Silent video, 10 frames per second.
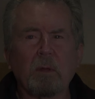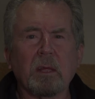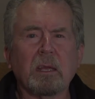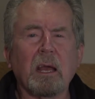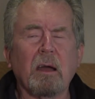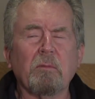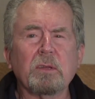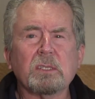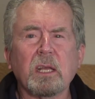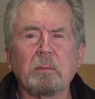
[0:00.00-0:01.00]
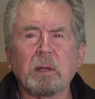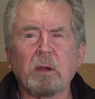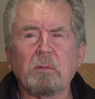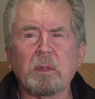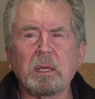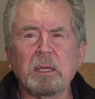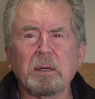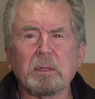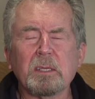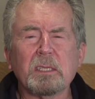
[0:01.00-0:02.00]
the cavalry's coming over the
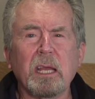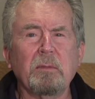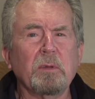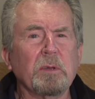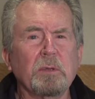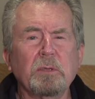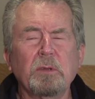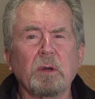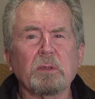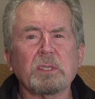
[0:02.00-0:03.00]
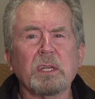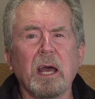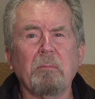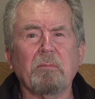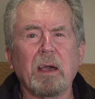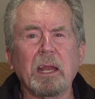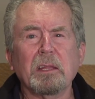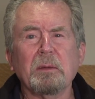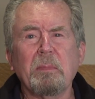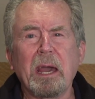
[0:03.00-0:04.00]
hill to save you, you don't stop
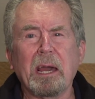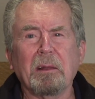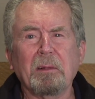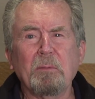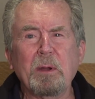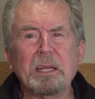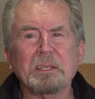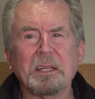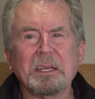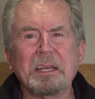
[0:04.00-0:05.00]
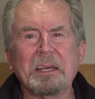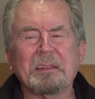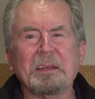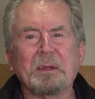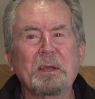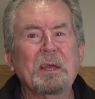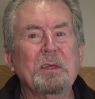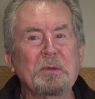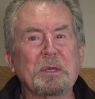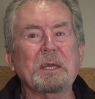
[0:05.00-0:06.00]
fighting the battle and wait until they get there.
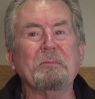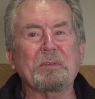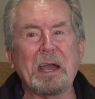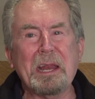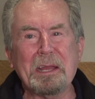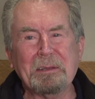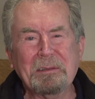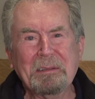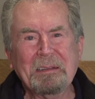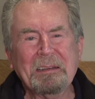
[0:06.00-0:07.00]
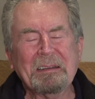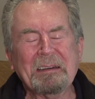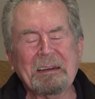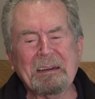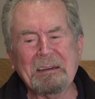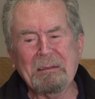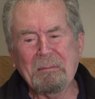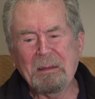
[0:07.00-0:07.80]
You keep fighting. The